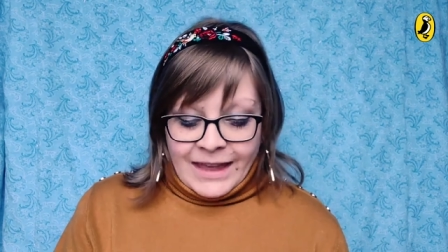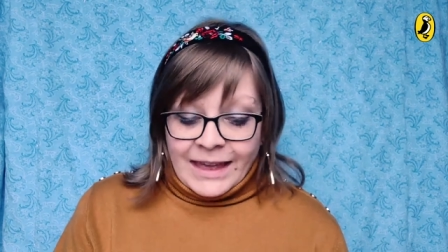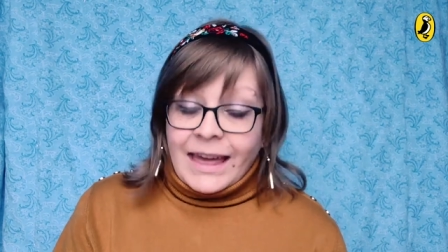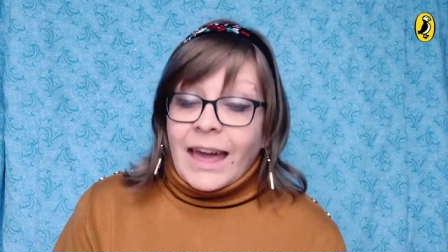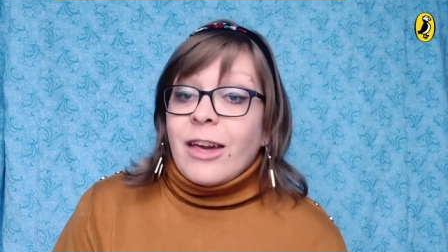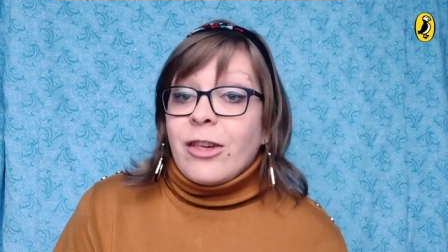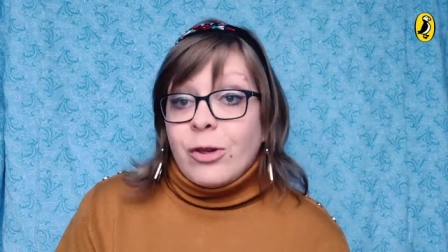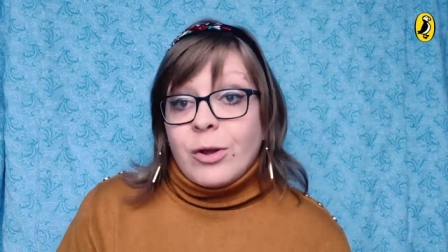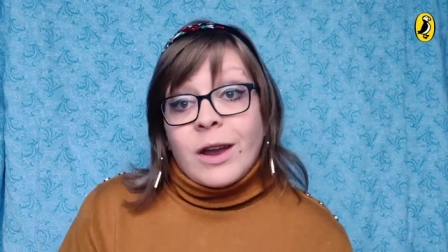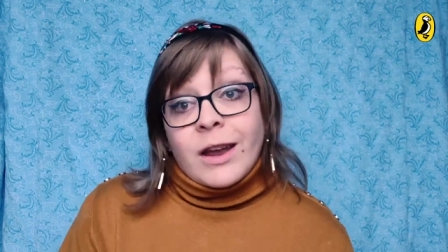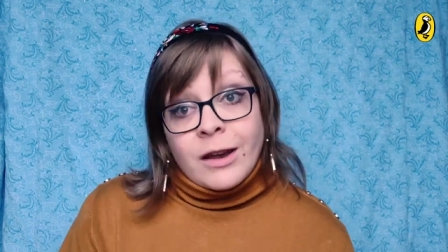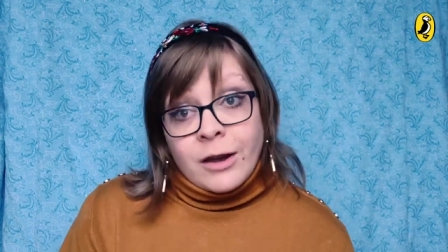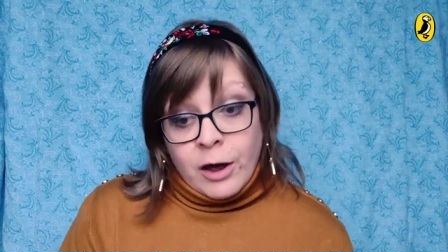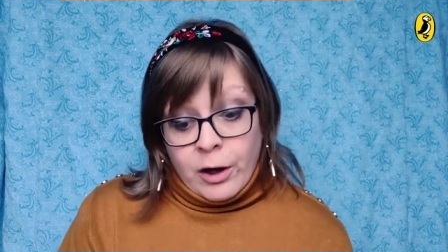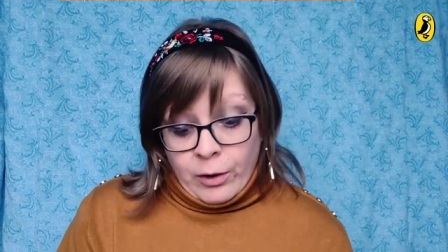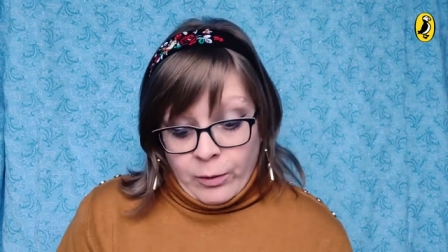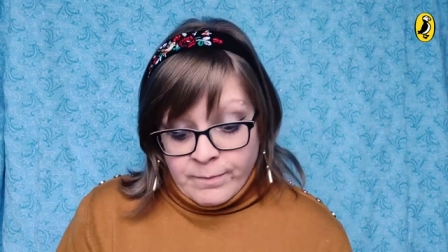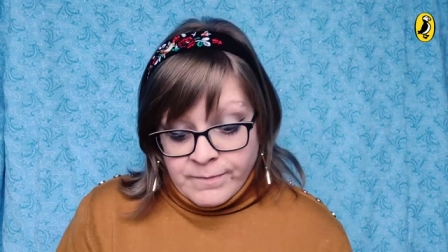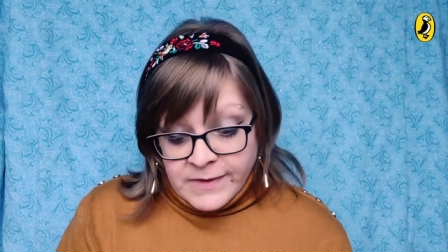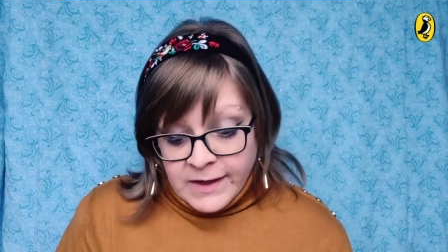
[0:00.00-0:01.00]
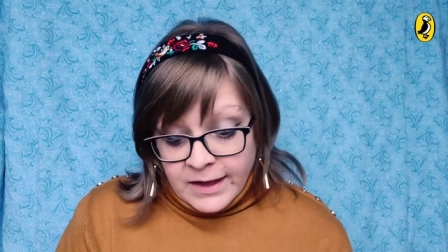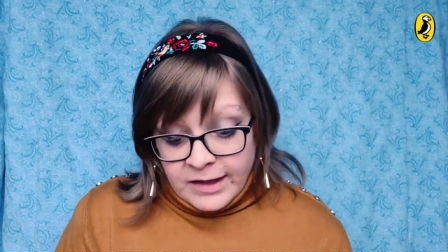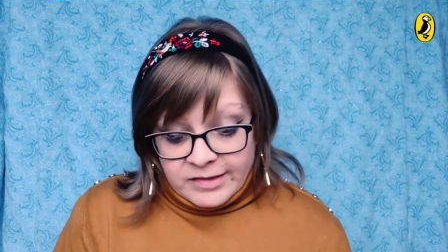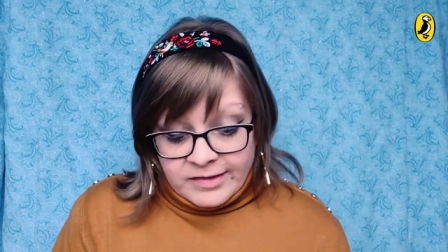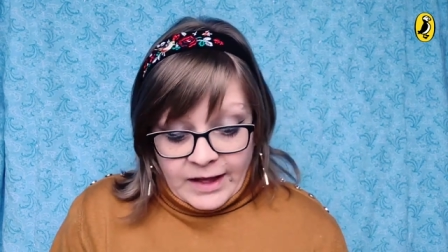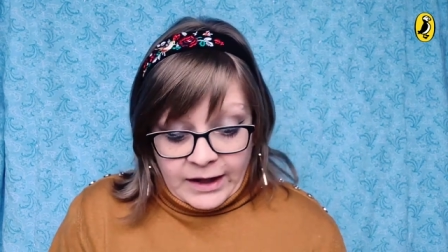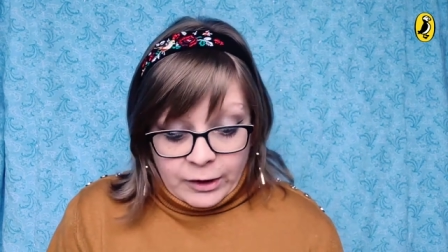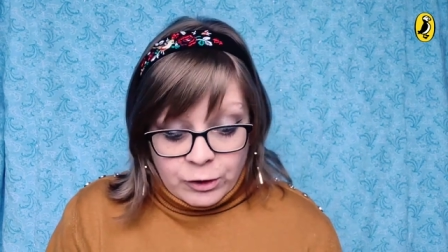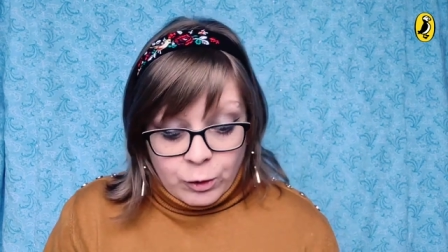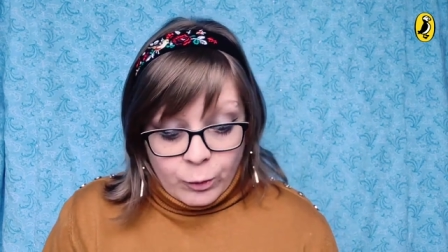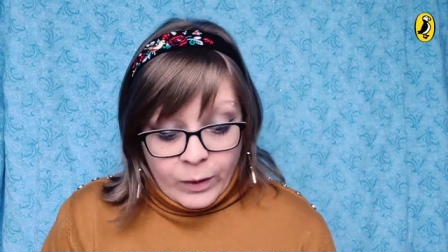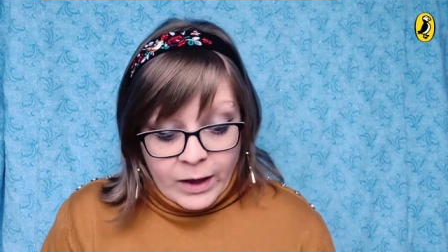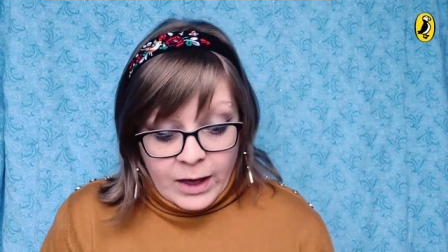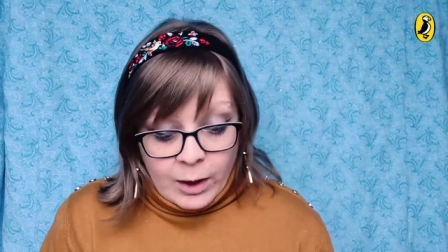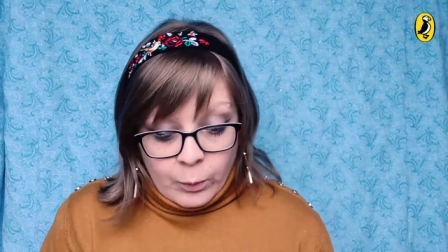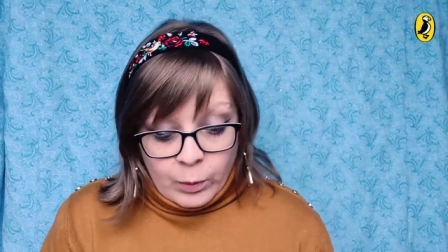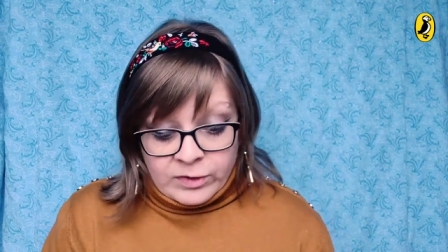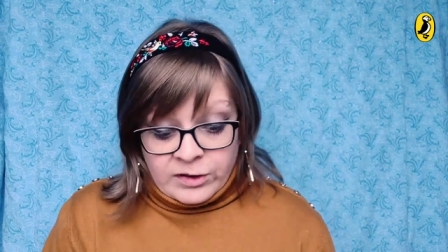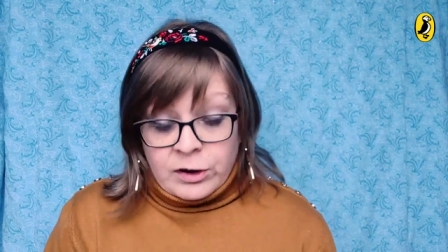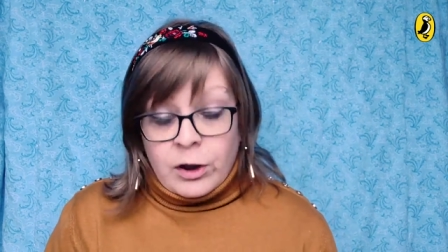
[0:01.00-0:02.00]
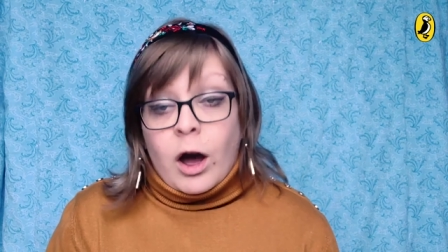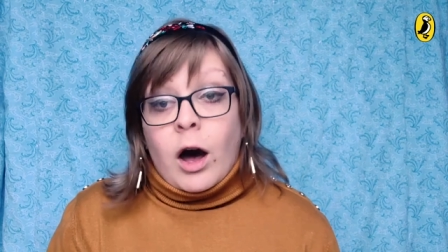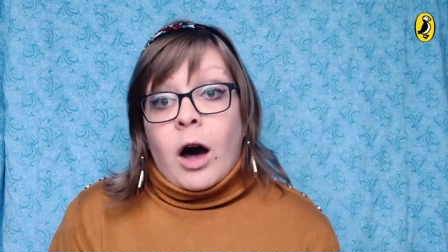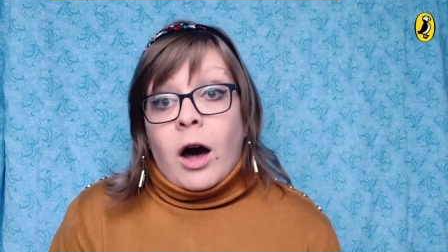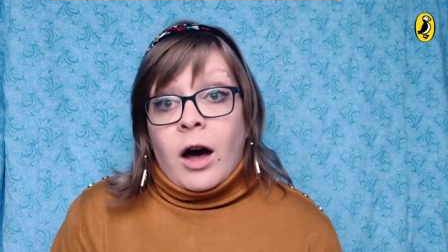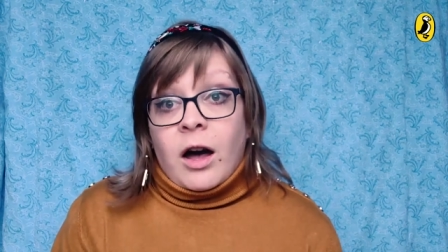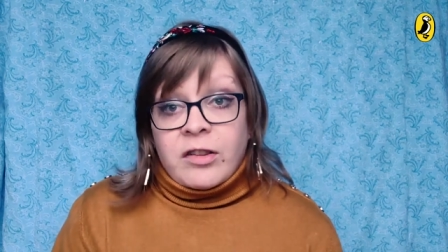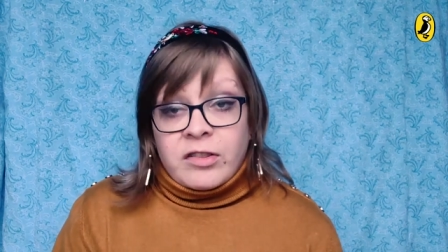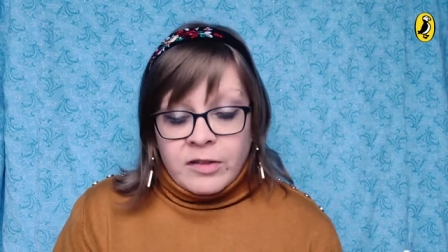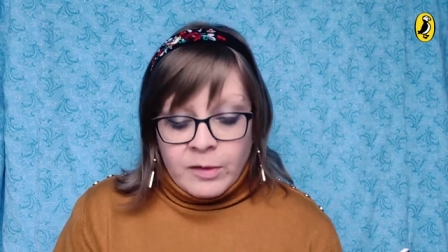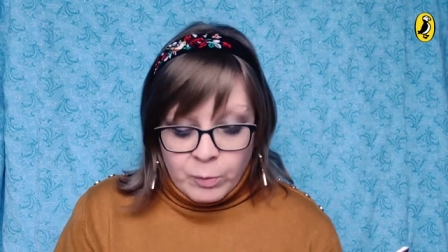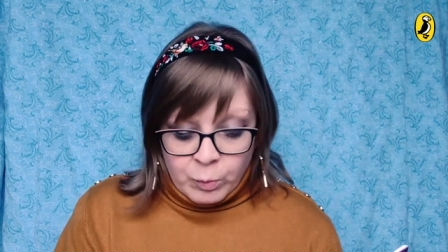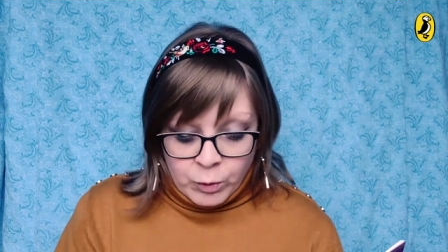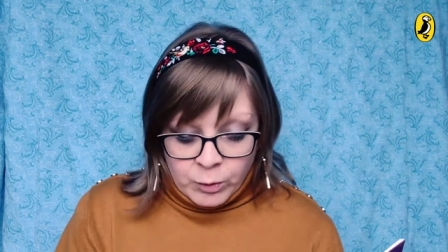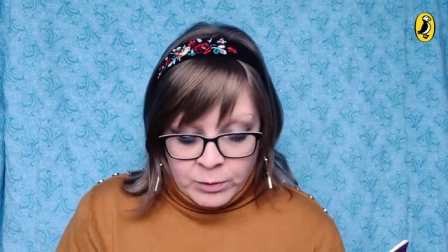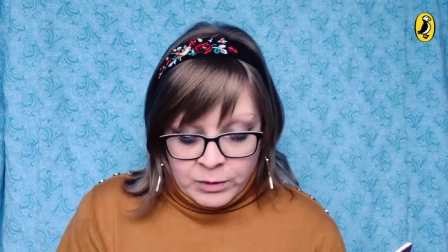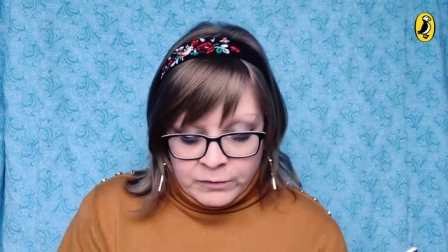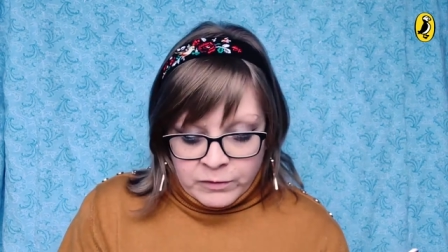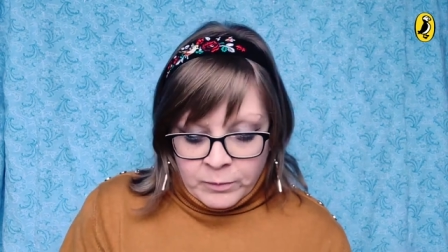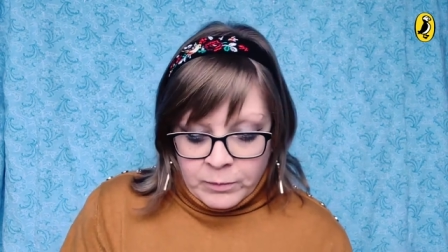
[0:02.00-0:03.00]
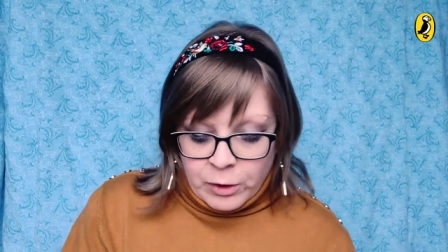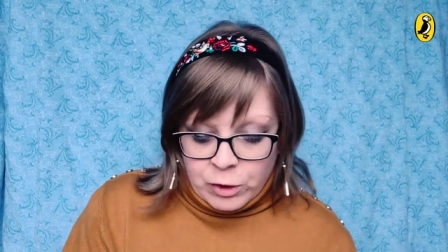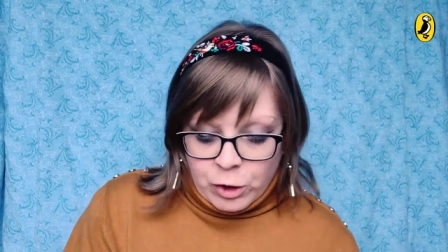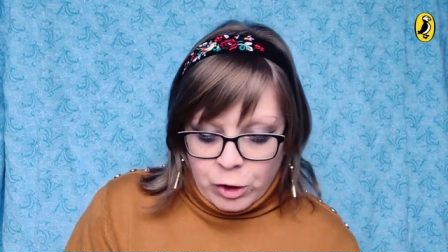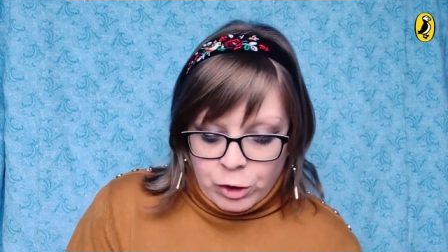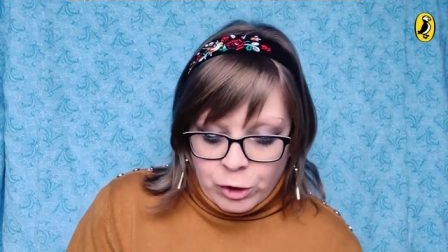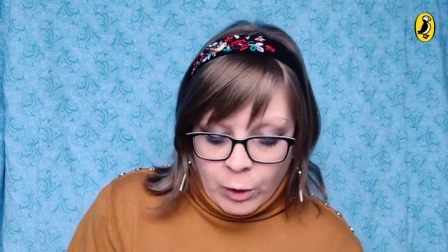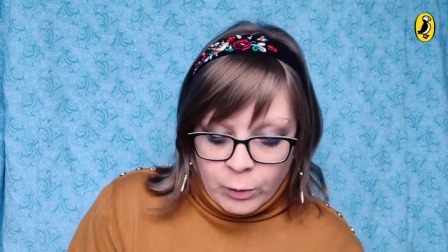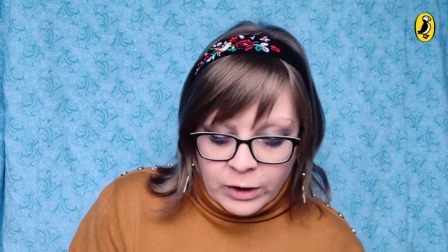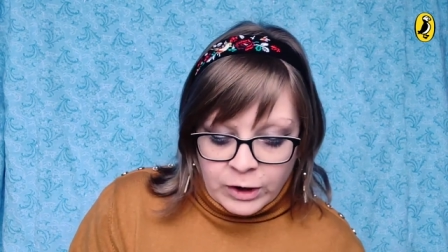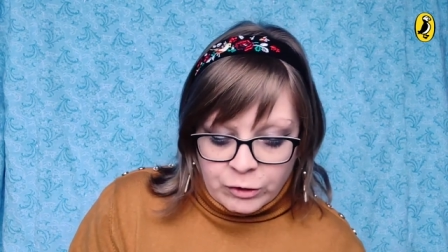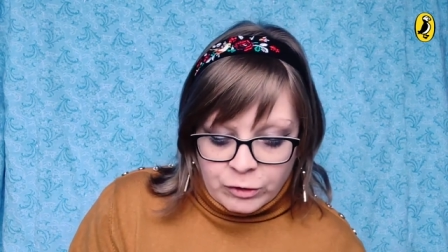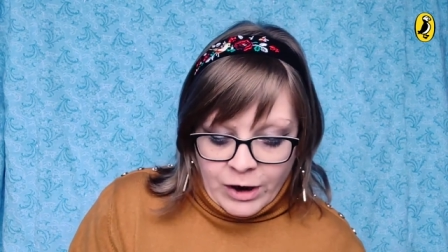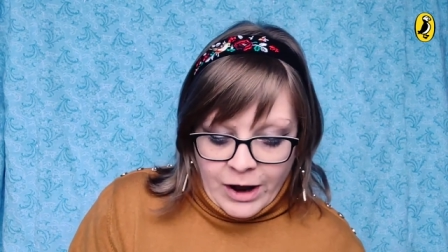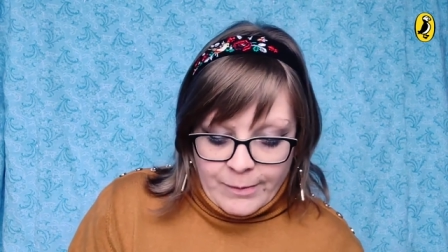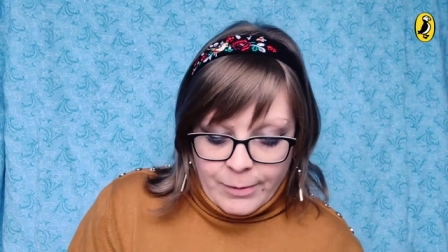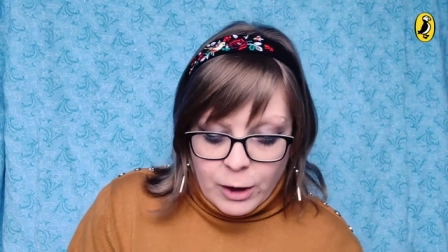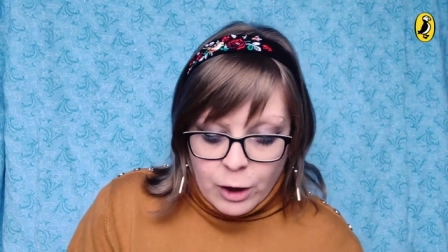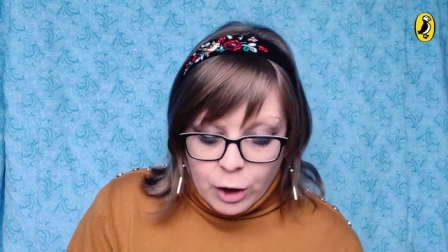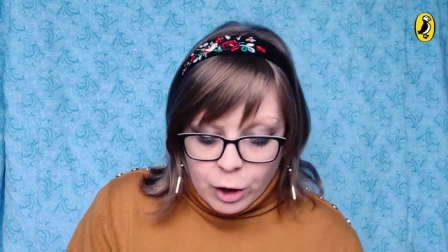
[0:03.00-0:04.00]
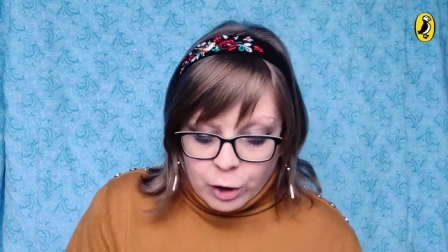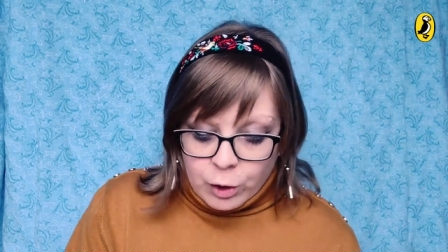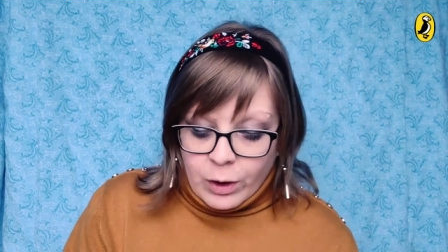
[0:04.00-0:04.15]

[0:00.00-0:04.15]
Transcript: In case you didn't know, Sacagawea was an awesome woman from the Shoshone tribe